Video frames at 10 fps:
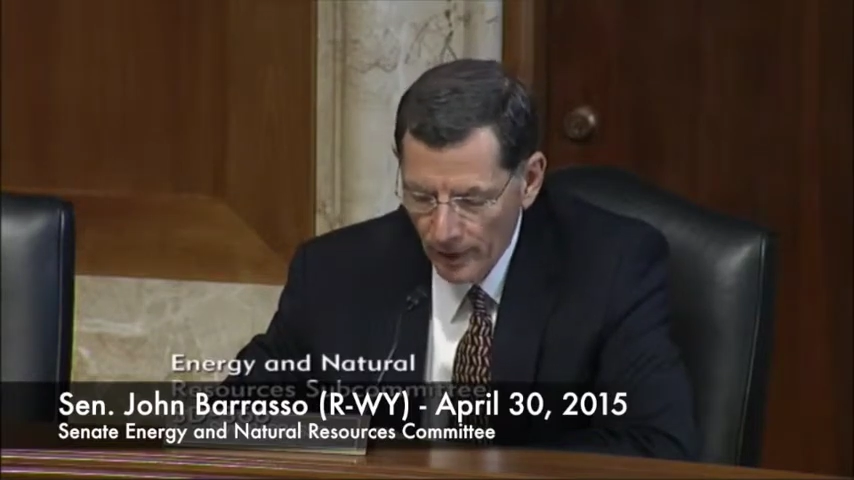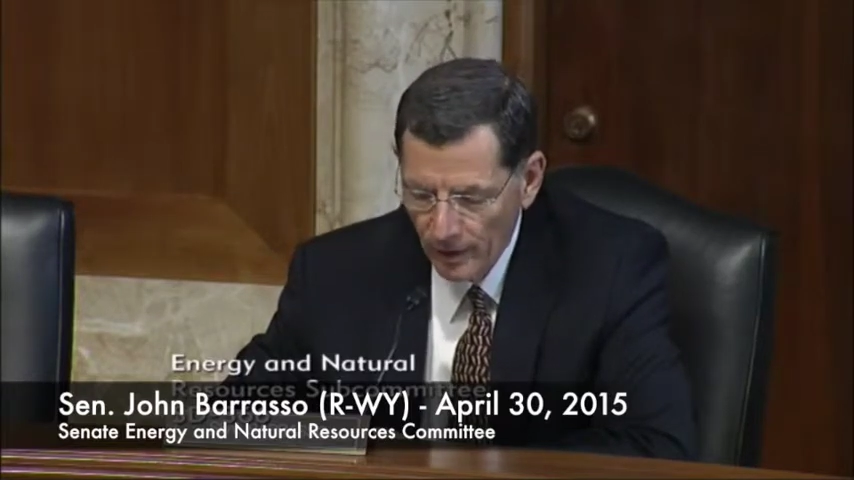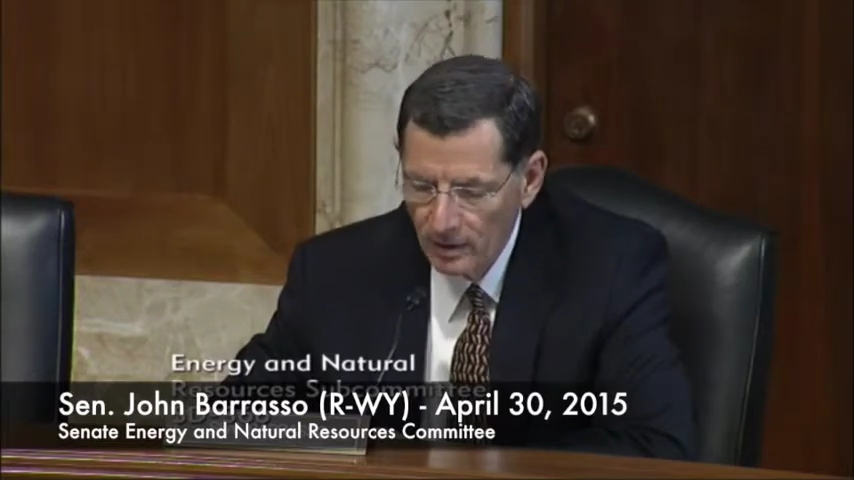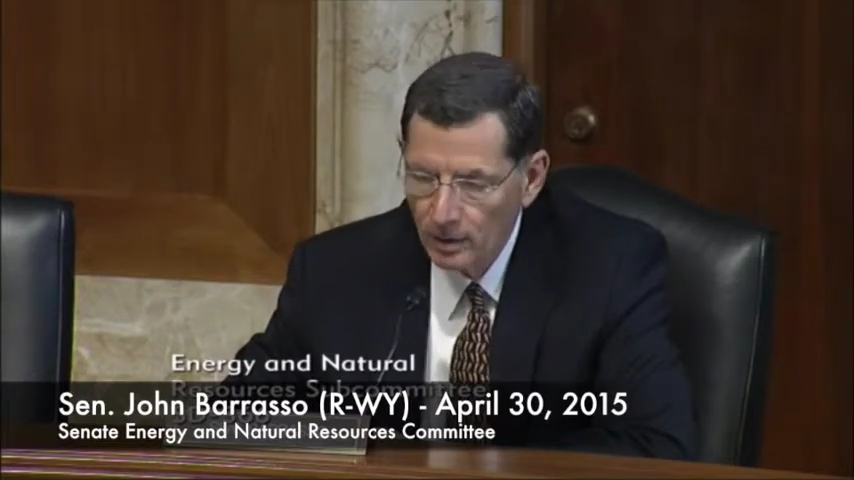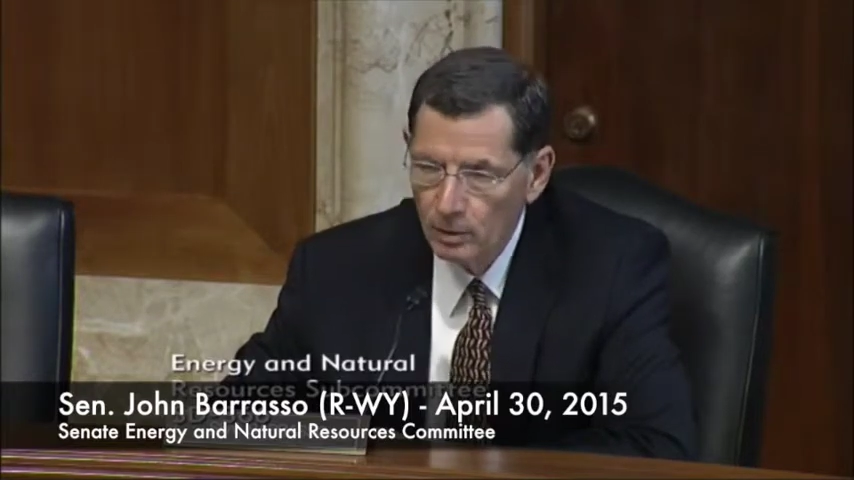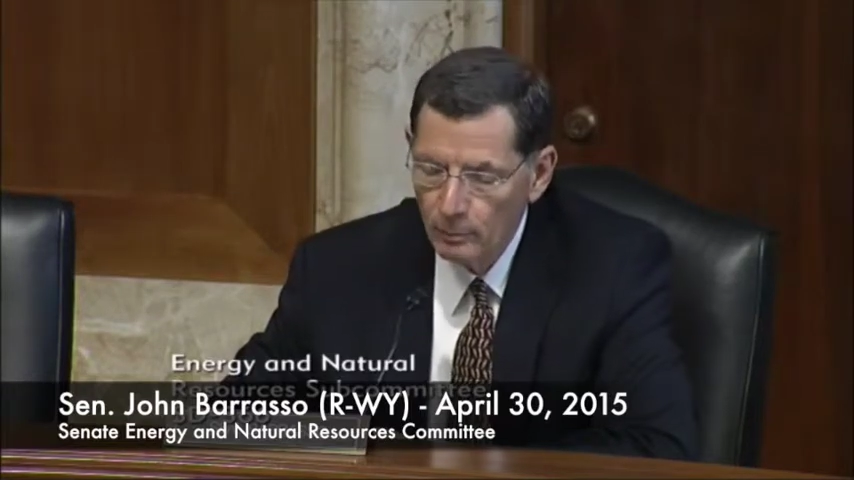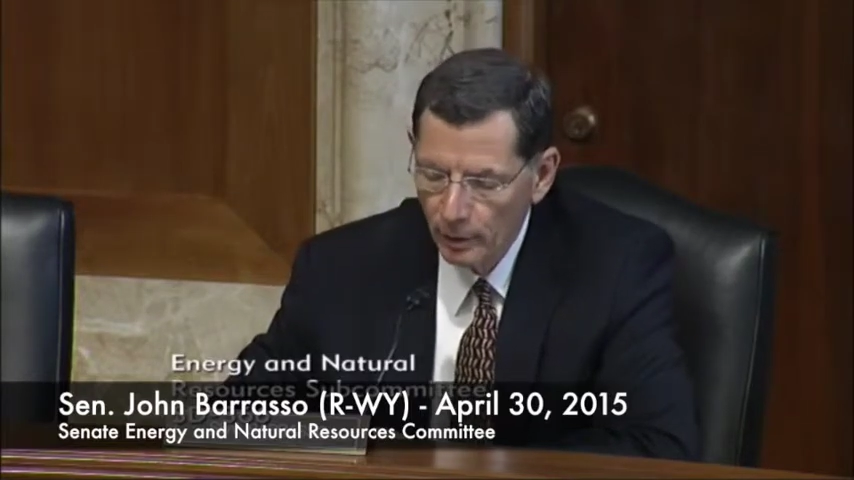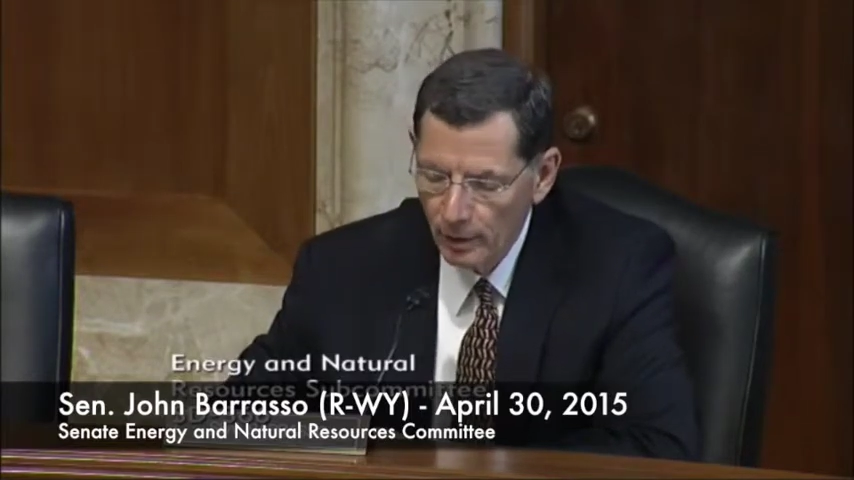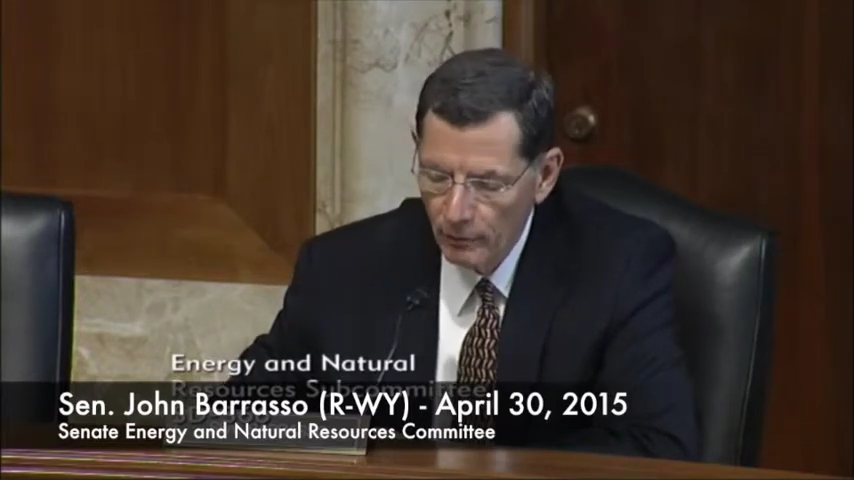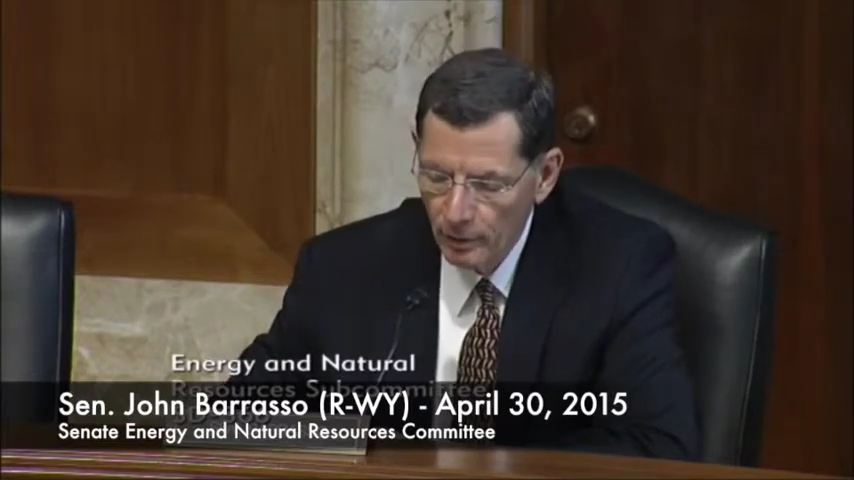I continue to
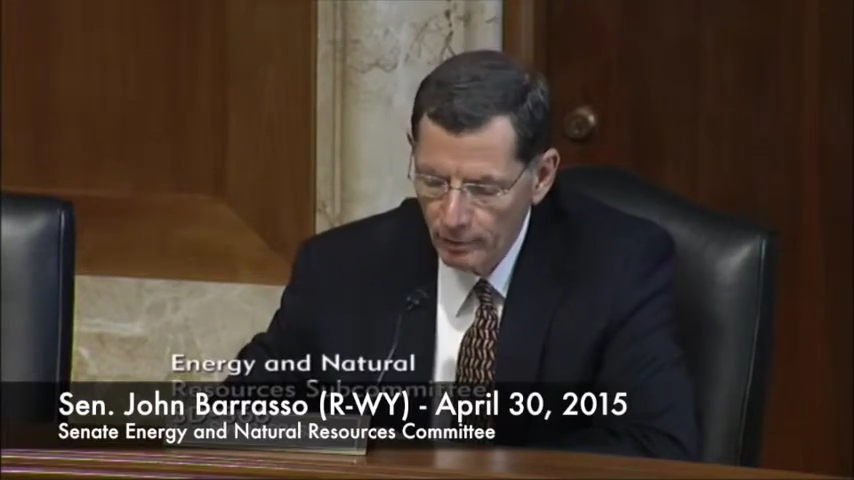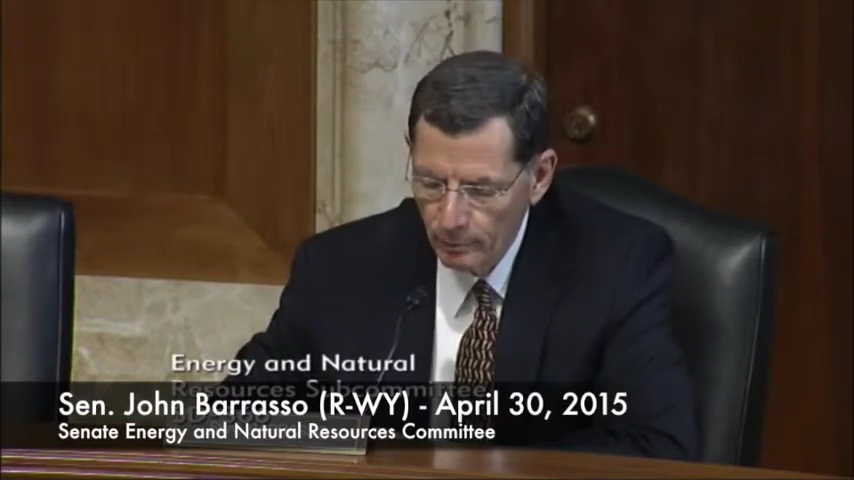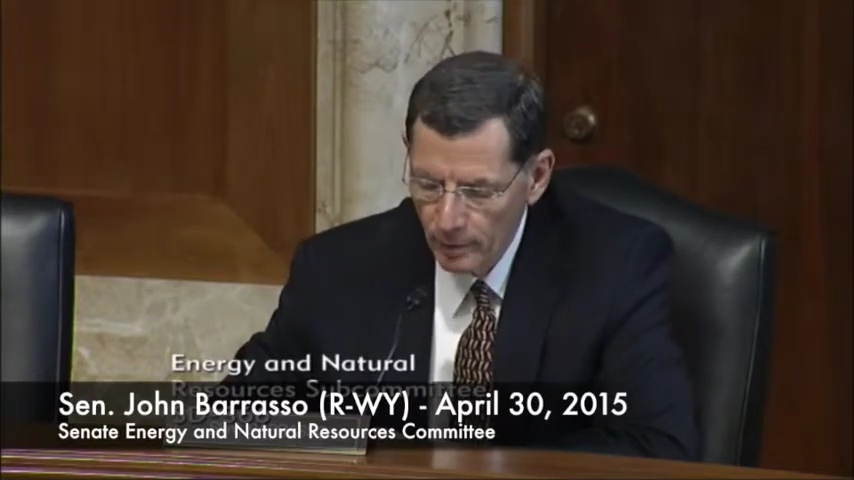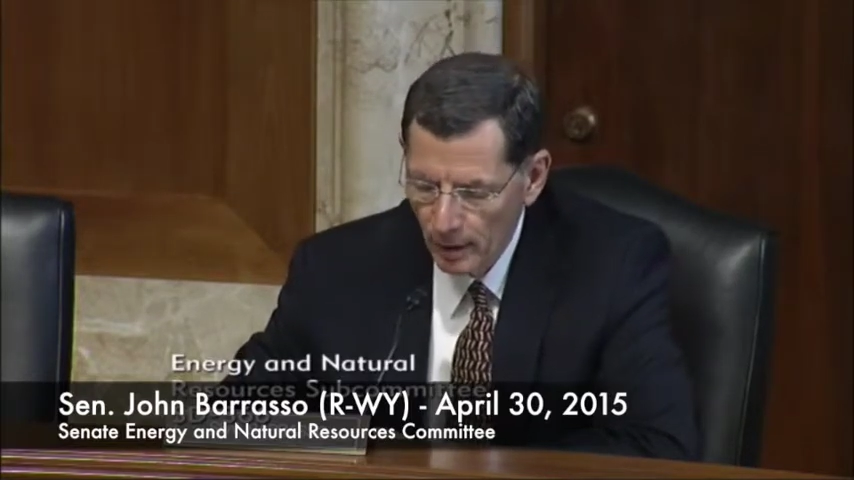believe that